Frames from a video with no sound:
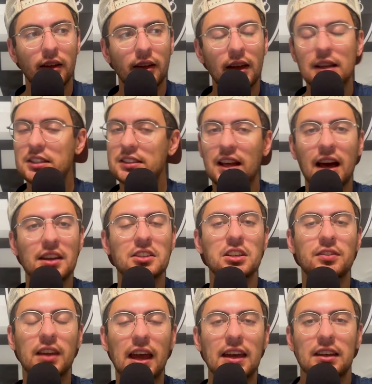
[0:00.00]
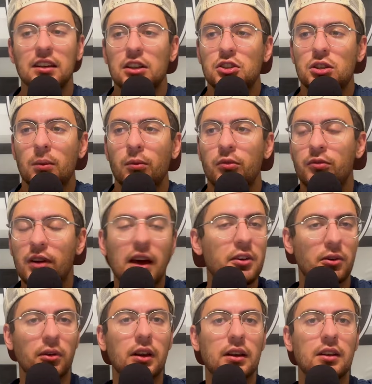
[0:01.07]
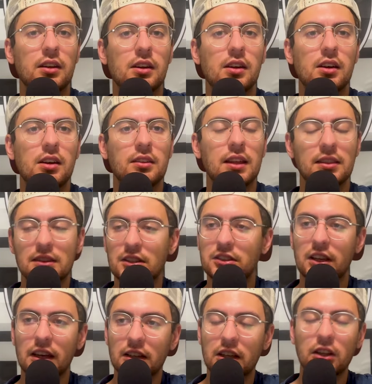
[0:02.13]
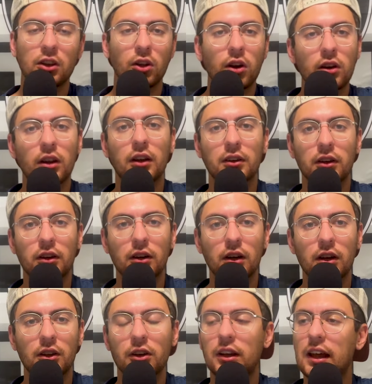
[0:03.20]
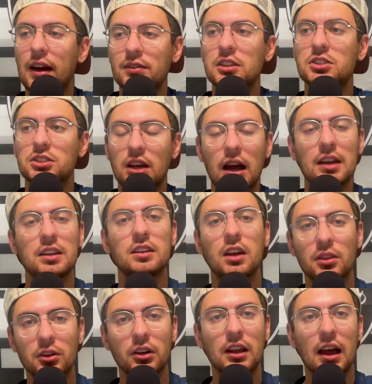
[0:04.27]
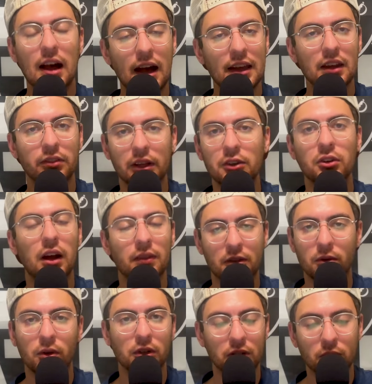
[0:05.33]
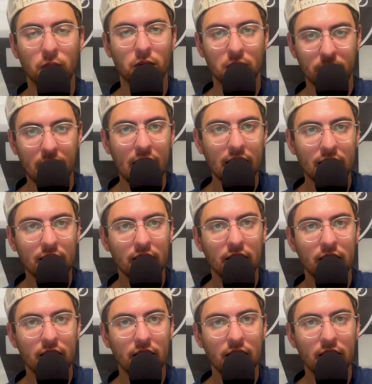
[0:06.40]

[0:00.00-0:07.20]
It's not as if Aiden is some veteran that this kid can learn under. They're going to have to sign another guy if they draft a rookie quarterback.